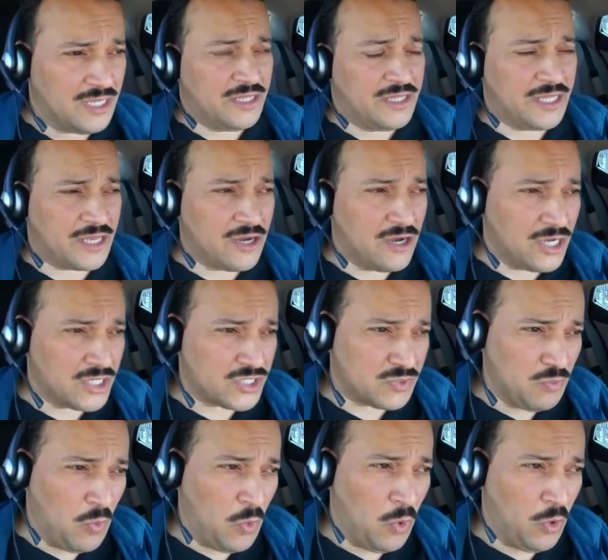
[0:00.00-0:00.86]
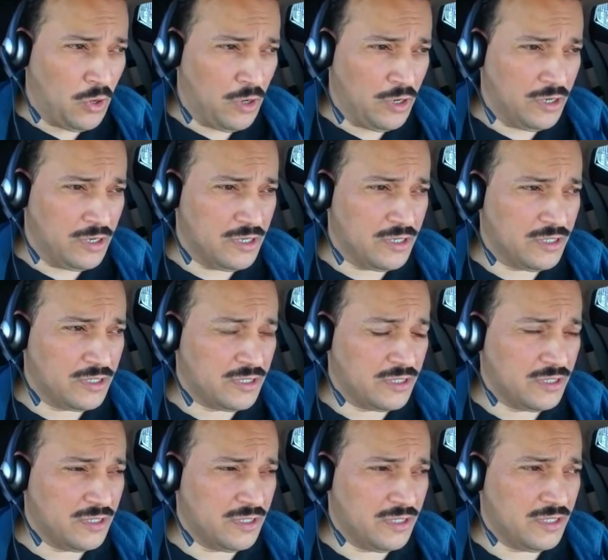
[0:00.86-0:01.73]
They cost more
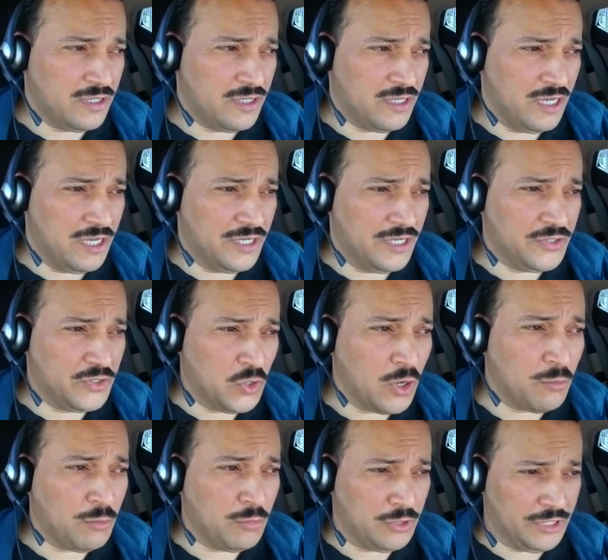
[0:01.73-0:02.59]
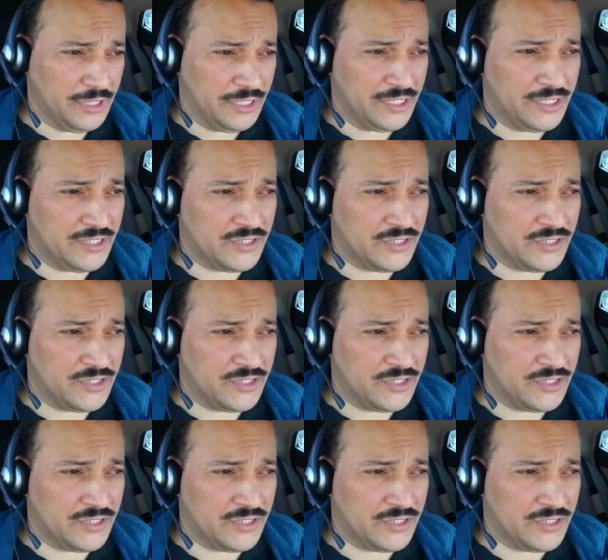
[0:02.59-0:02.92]
normally.